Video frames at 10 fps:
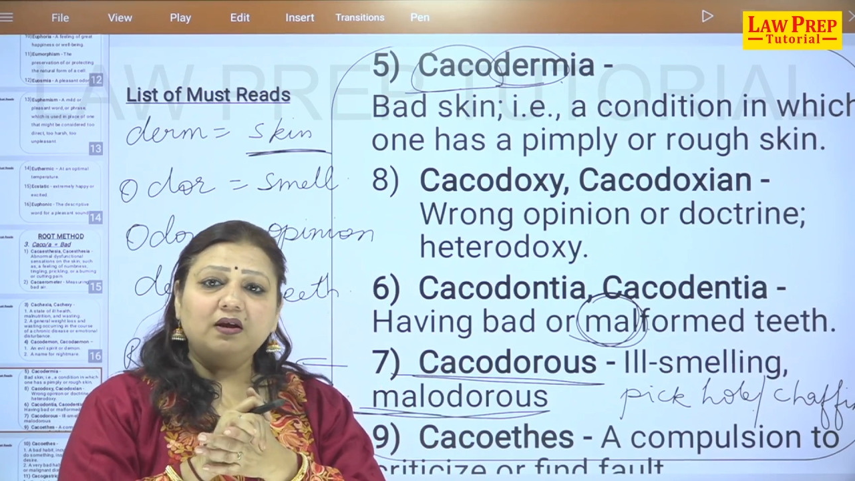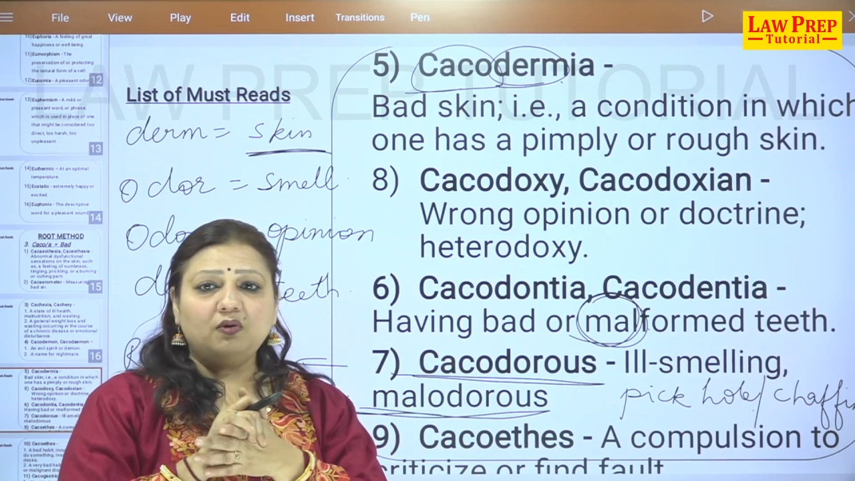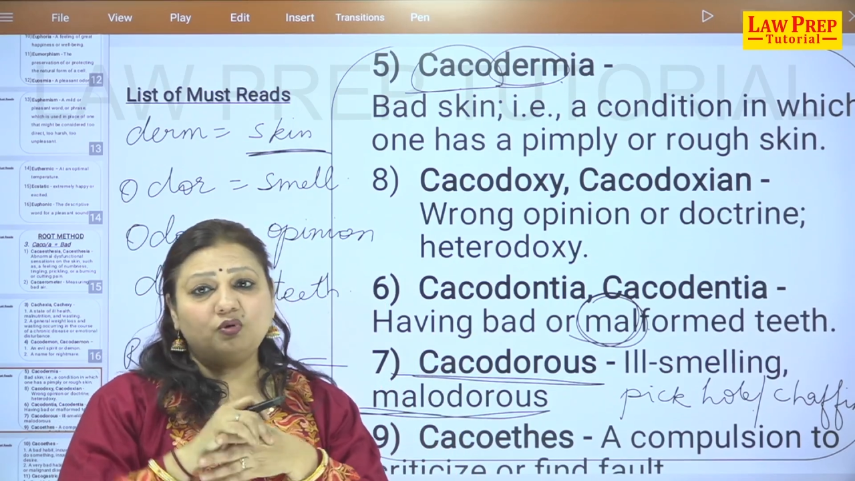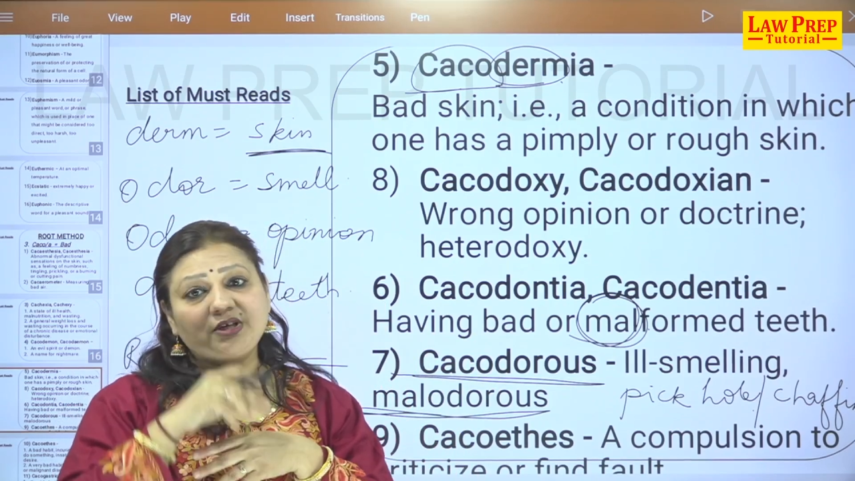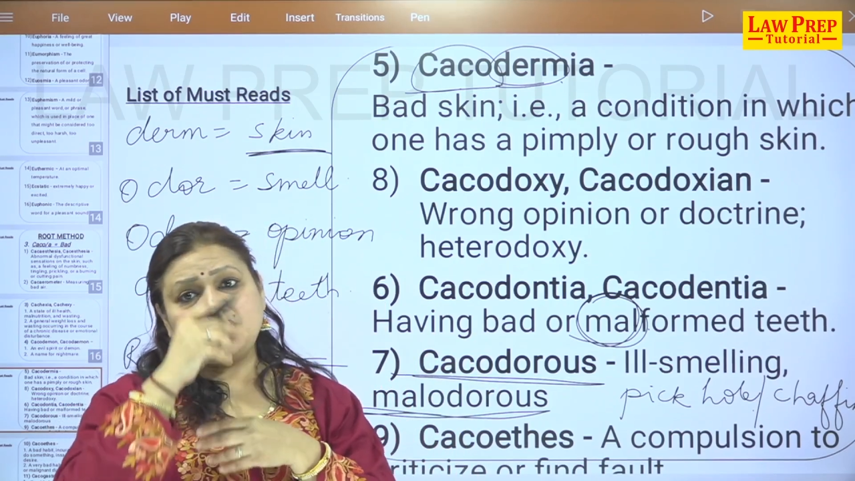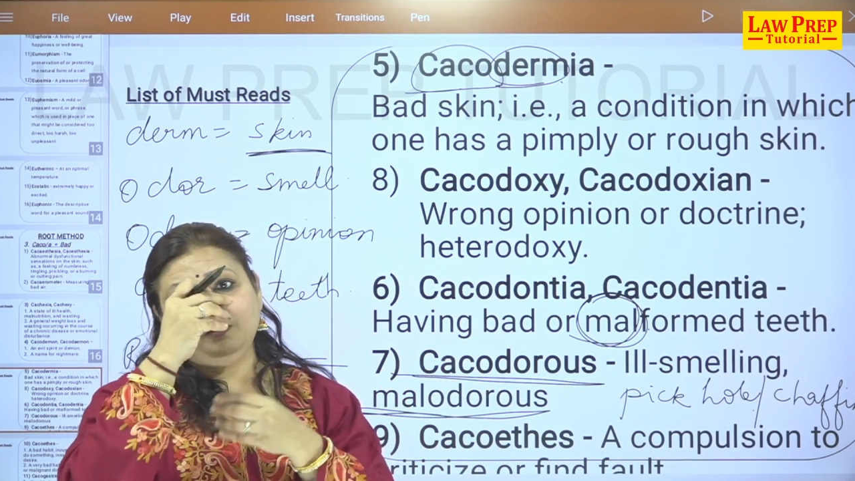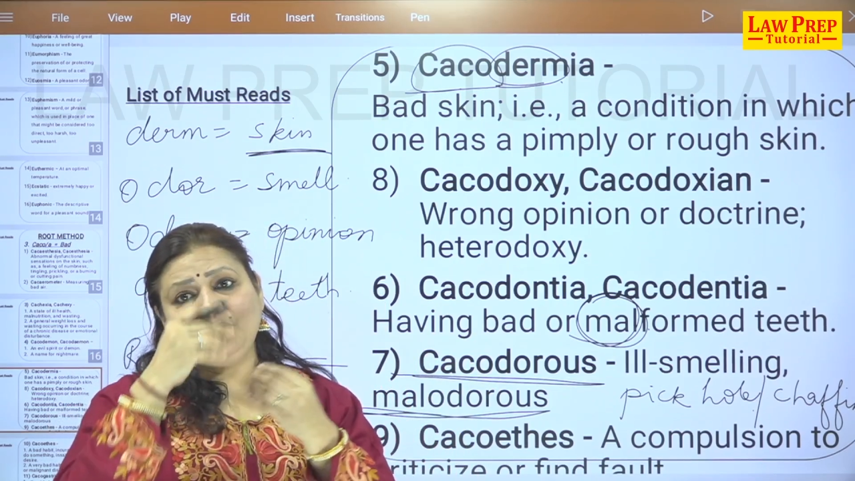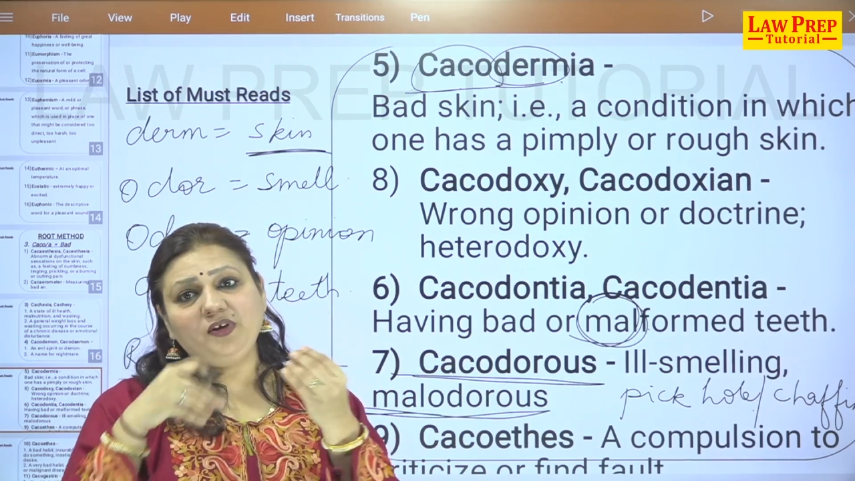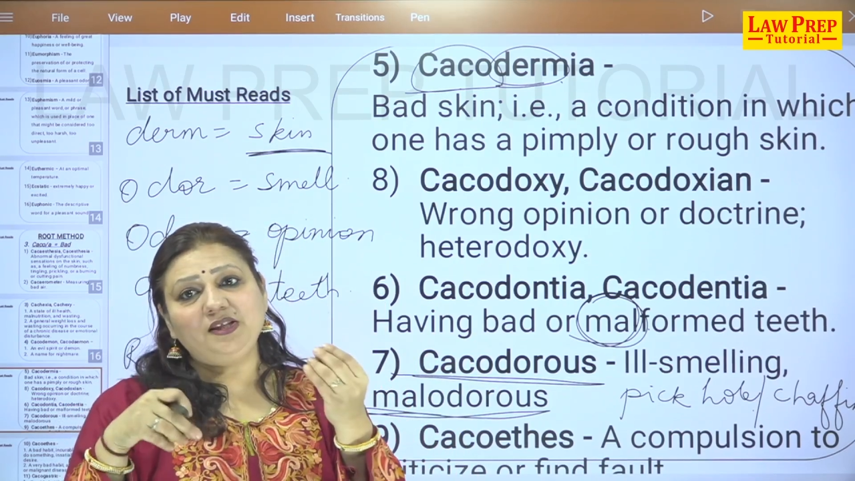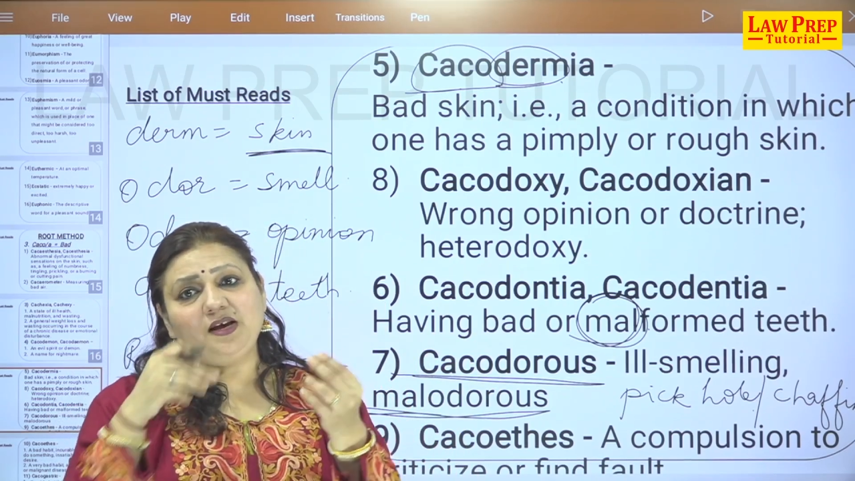was I
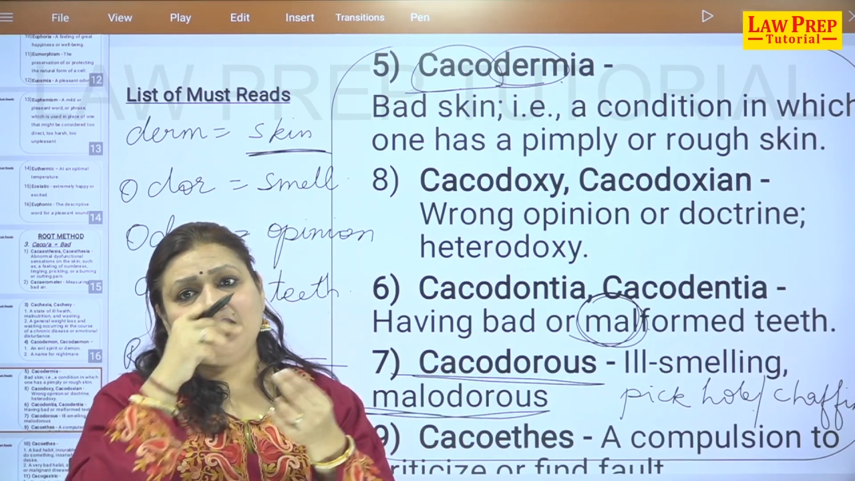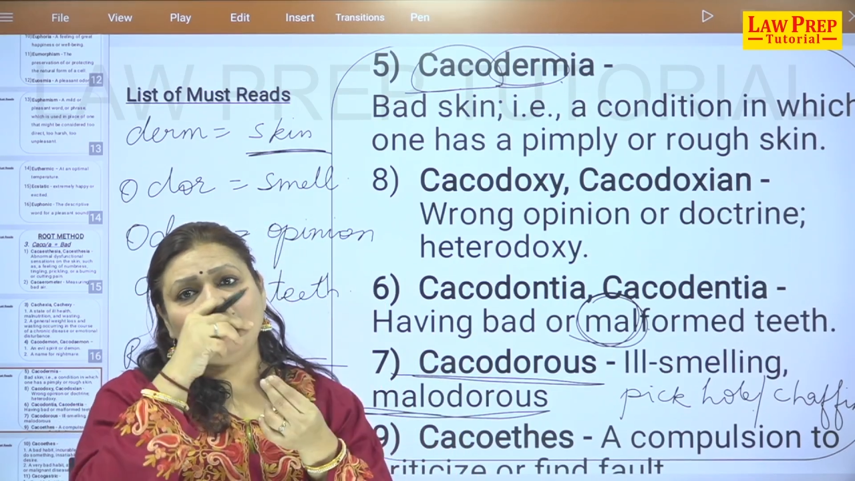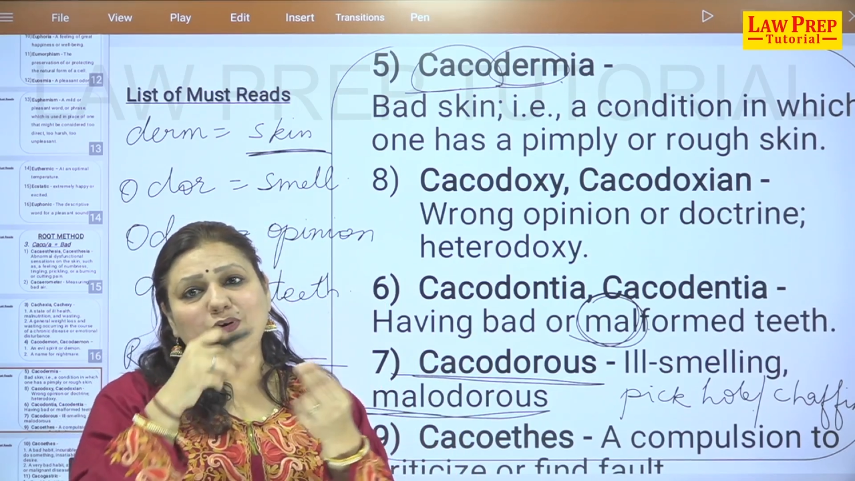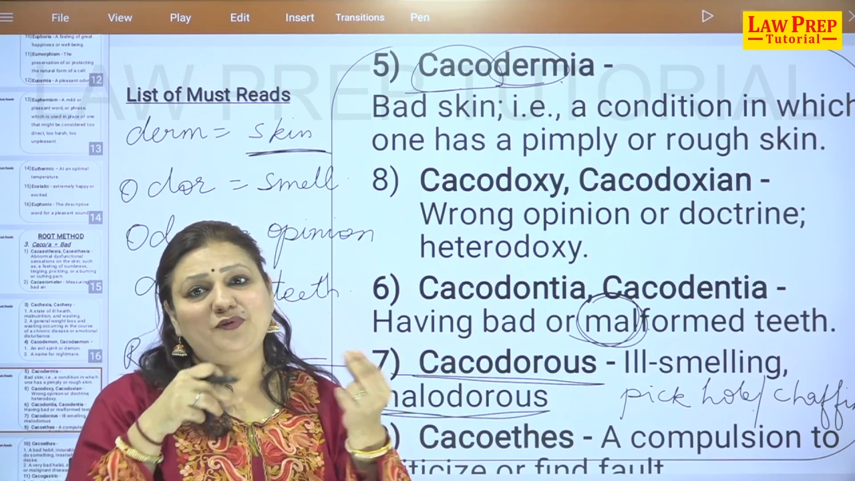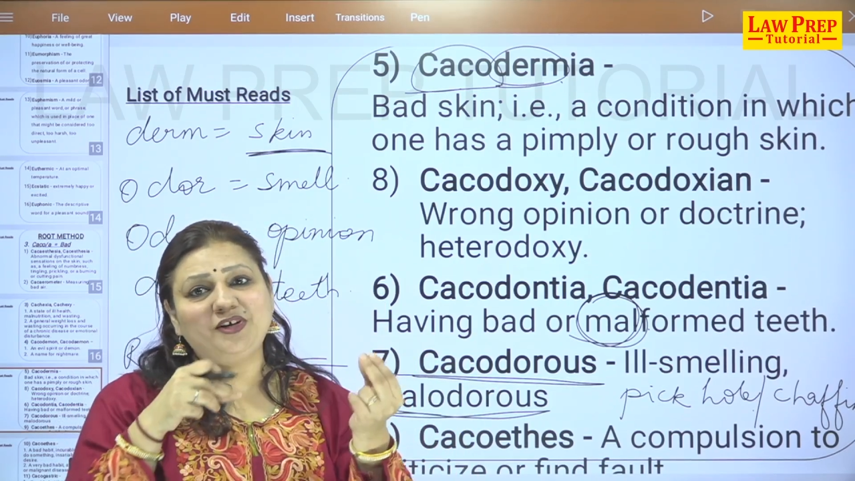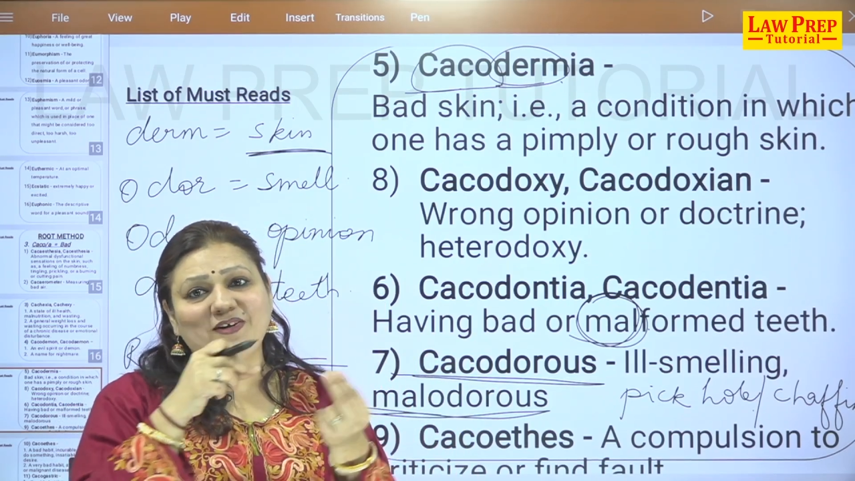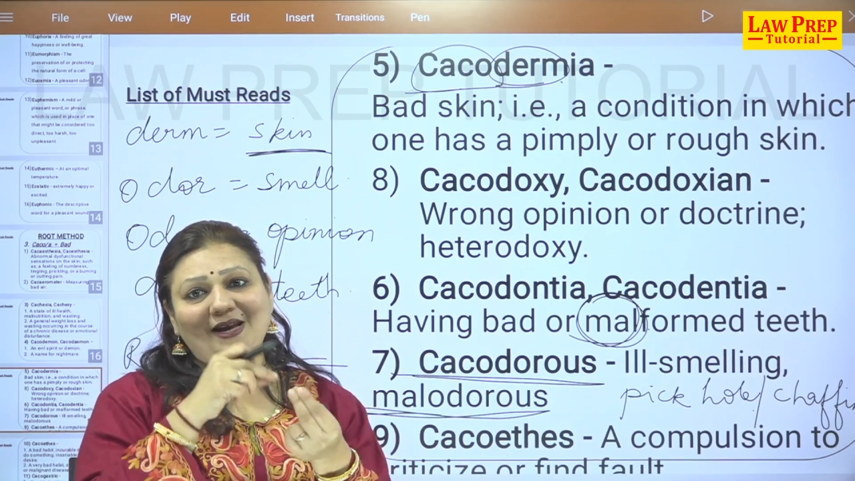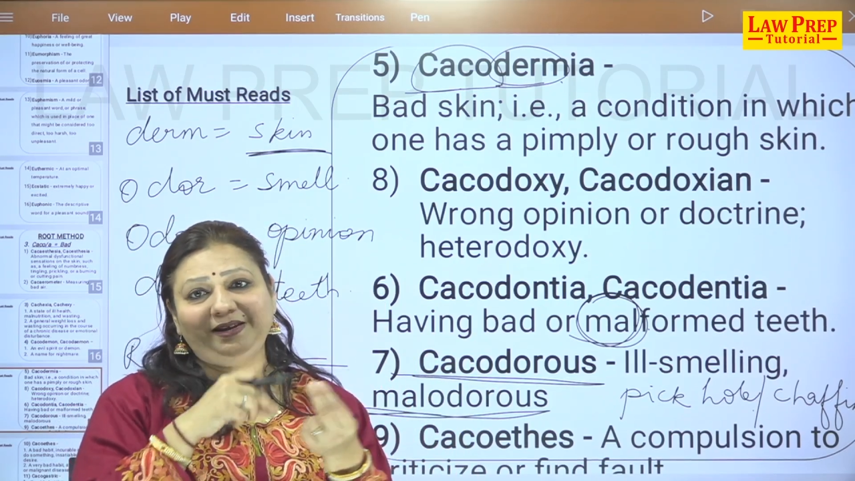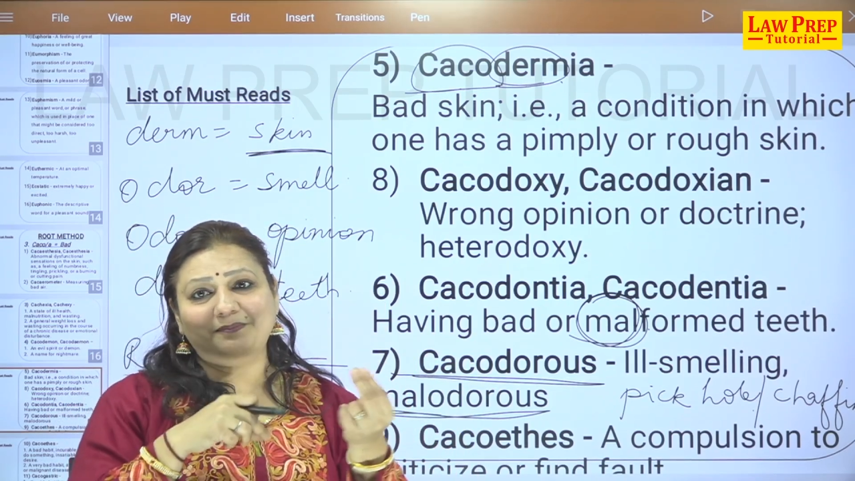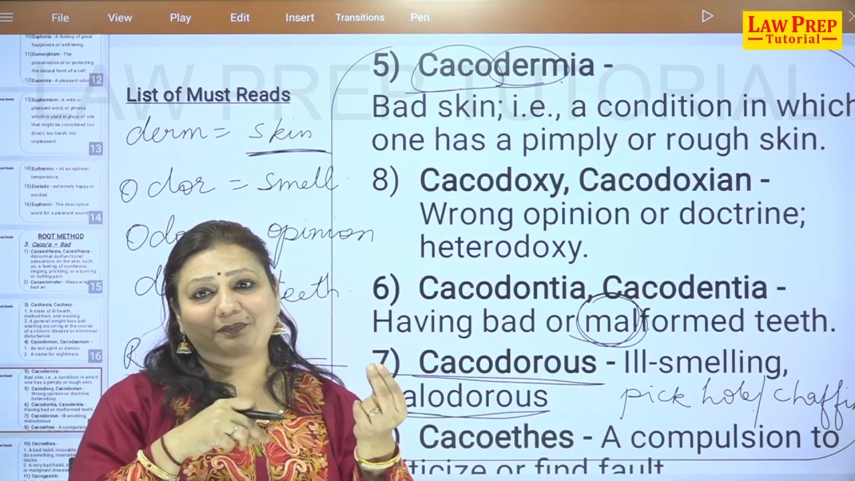removing the cover of the grain?